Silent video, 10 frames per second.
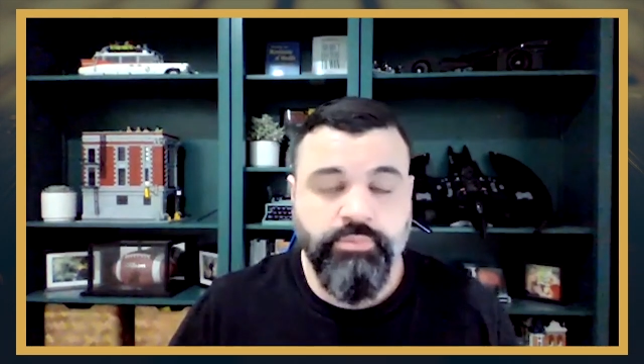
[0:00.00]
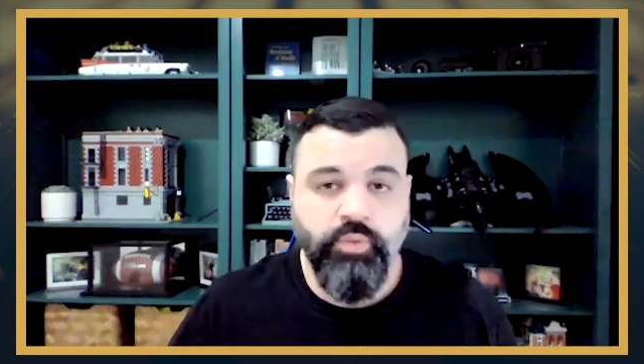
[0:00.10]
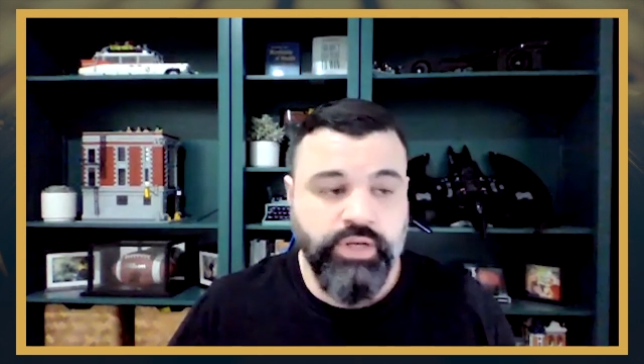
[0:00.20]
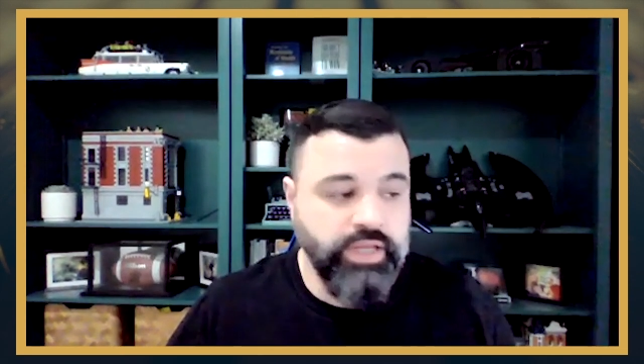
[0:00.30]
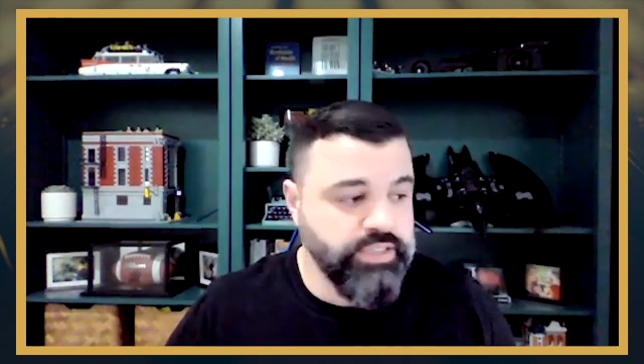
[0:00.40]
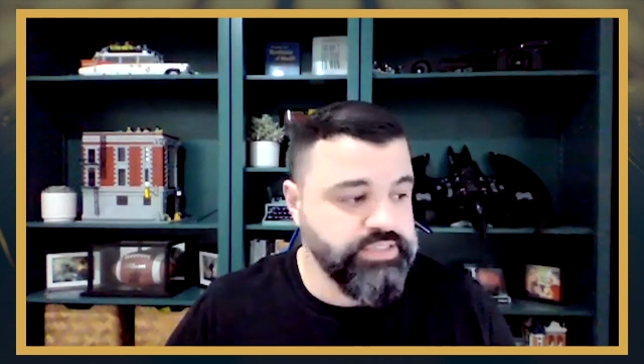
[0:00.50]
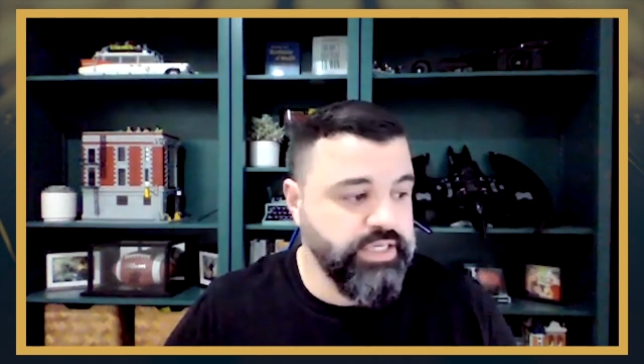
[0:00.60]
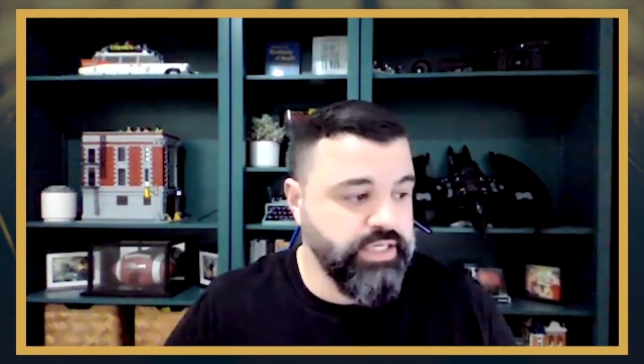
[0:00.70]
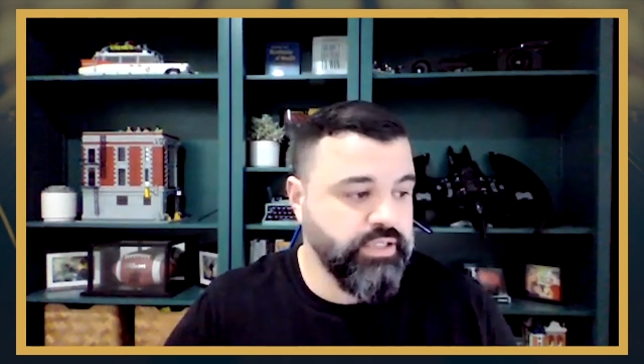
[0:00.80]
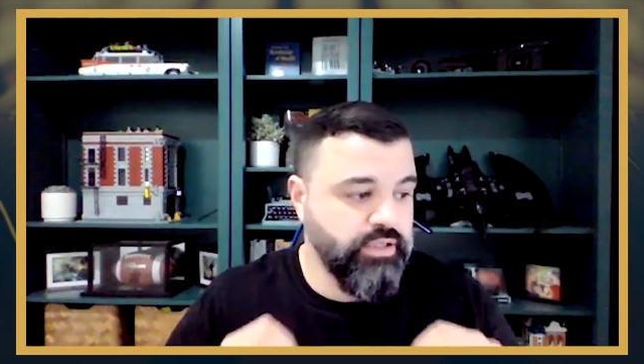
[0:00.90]
But what I
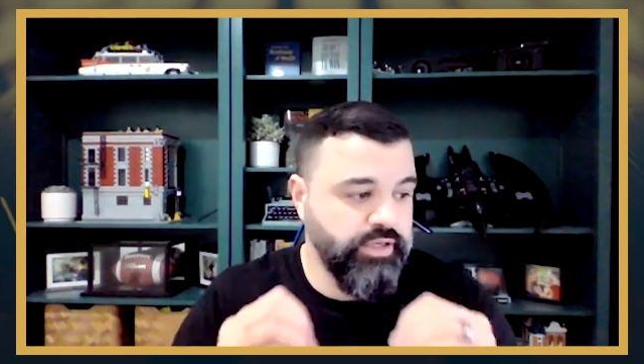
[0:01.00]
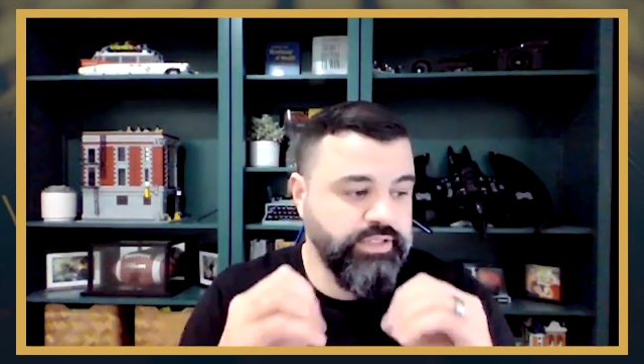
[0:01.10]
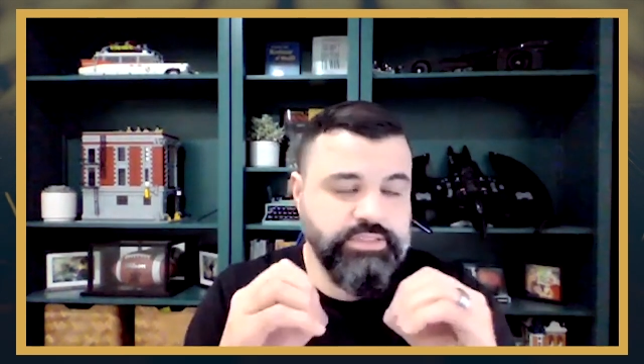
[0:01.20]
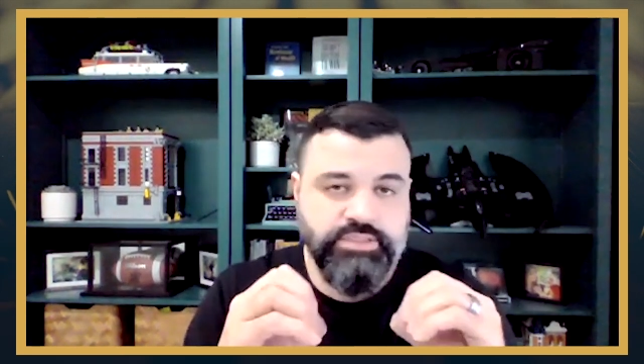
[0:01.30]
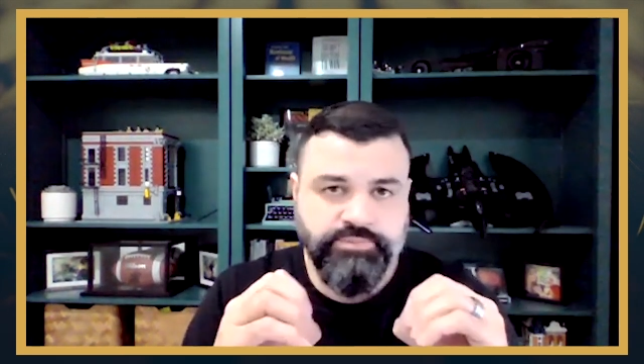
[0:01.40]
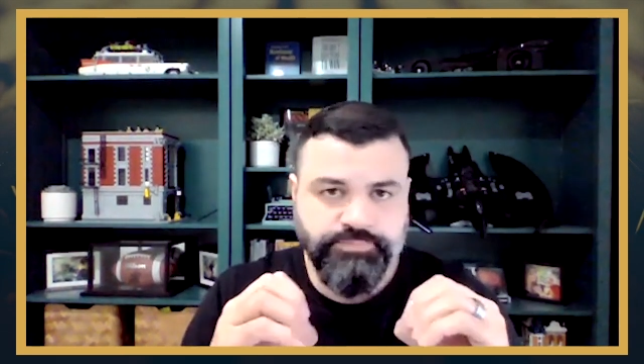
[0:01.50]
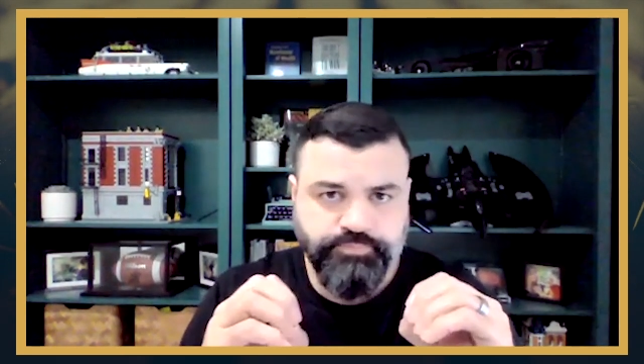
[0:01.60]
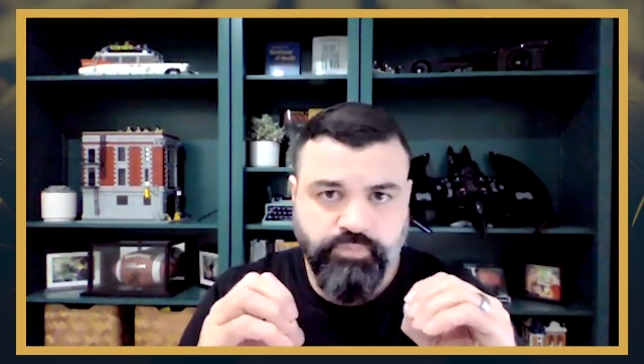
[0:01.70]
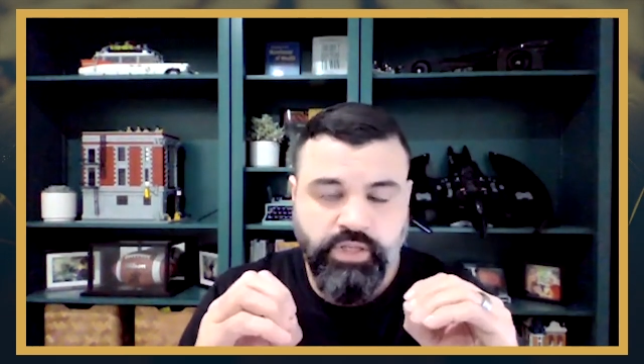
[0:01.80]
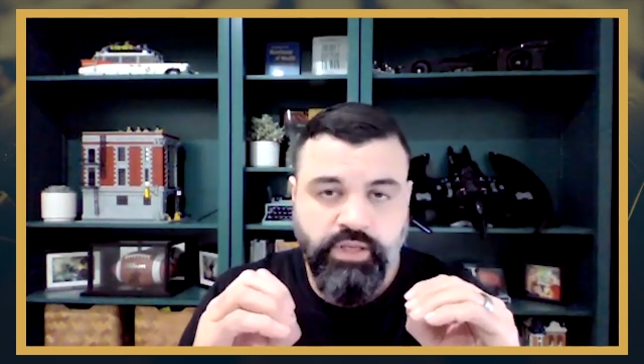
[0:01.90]
say to clients,
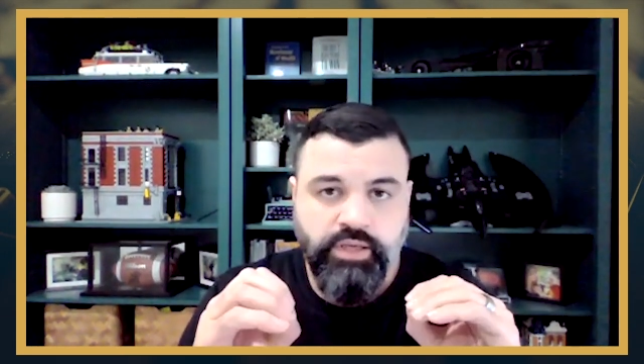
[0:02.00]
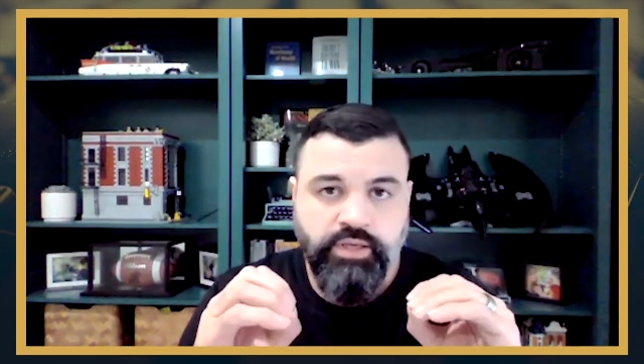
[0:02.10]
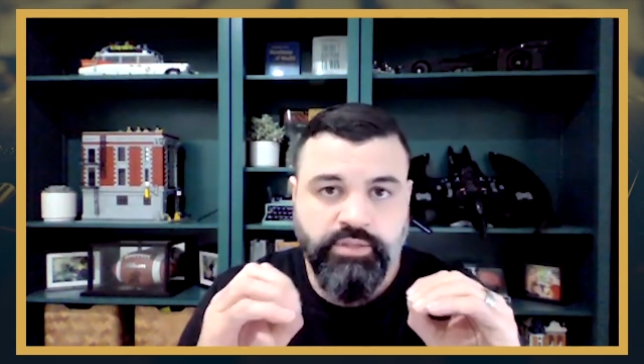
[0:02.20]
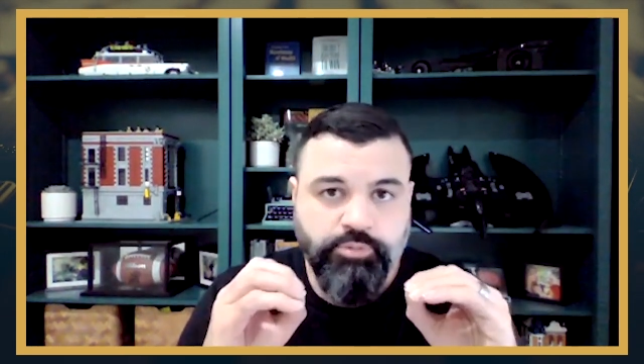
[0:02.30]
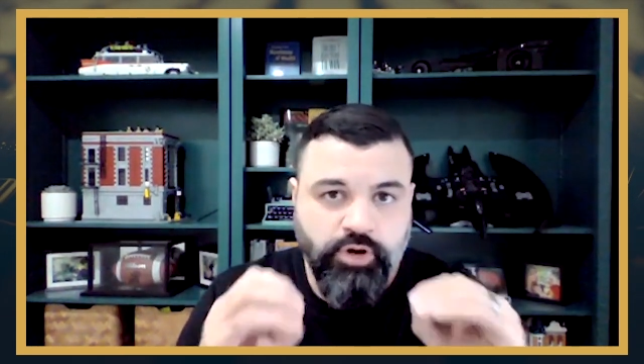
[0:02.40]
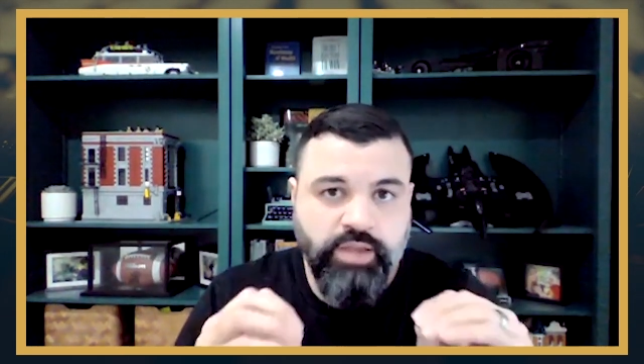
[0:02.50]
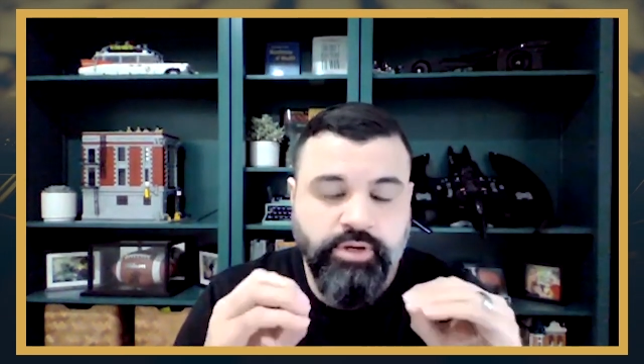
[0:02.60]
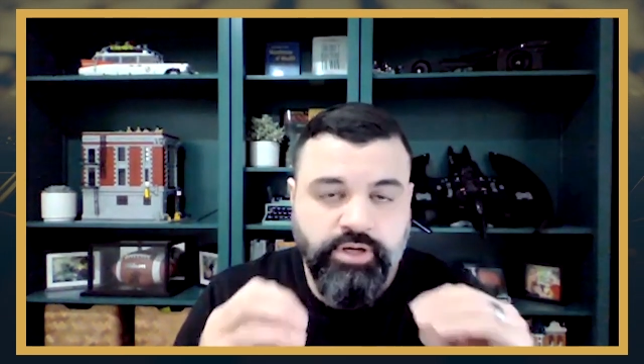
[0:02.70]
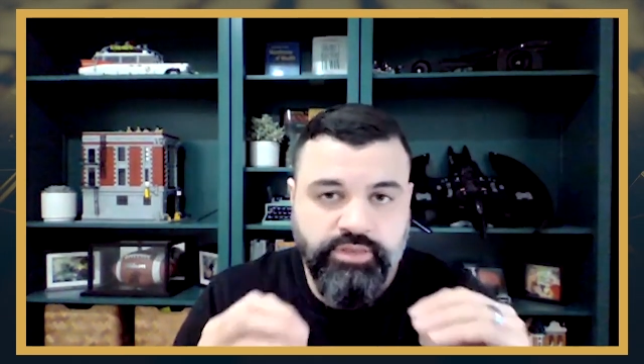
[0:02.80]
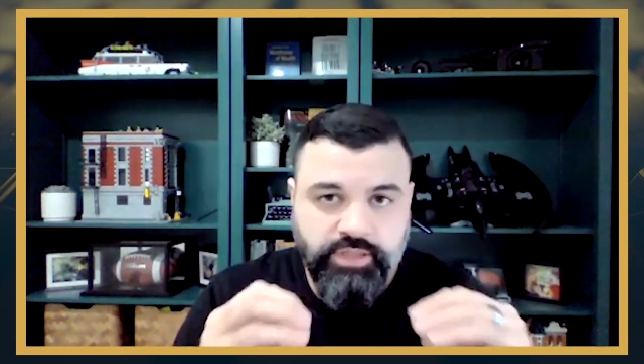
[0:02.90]
the
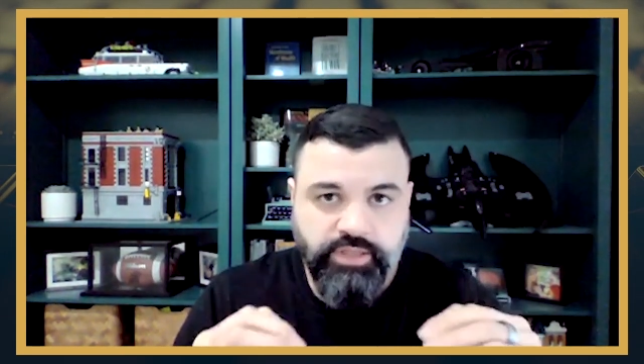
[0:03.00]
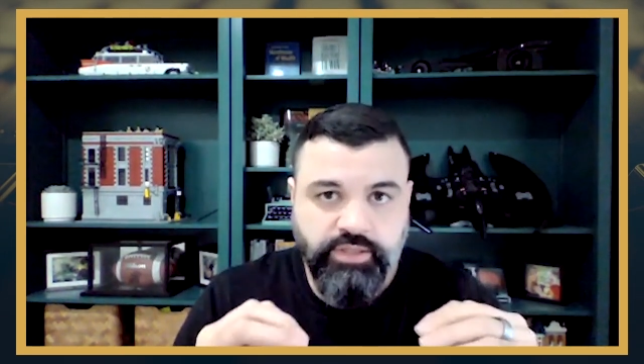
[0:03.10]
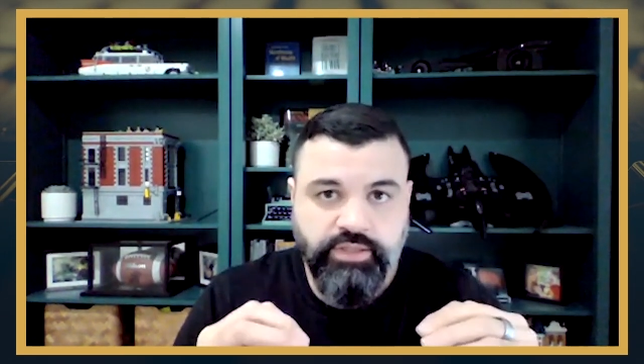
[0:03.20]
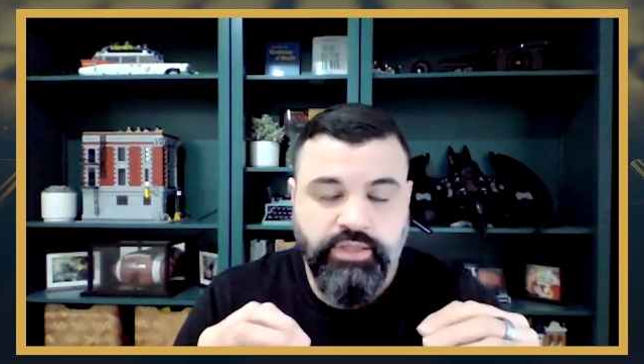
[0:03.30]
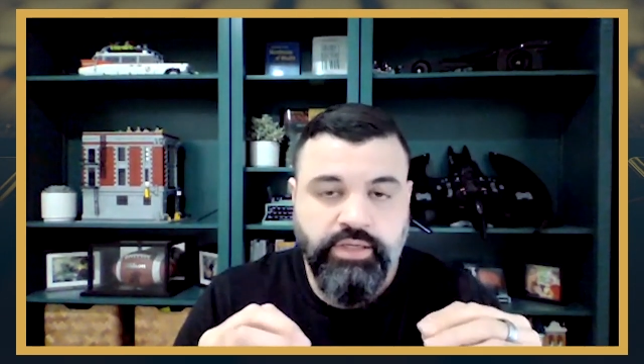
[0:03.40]
primary thing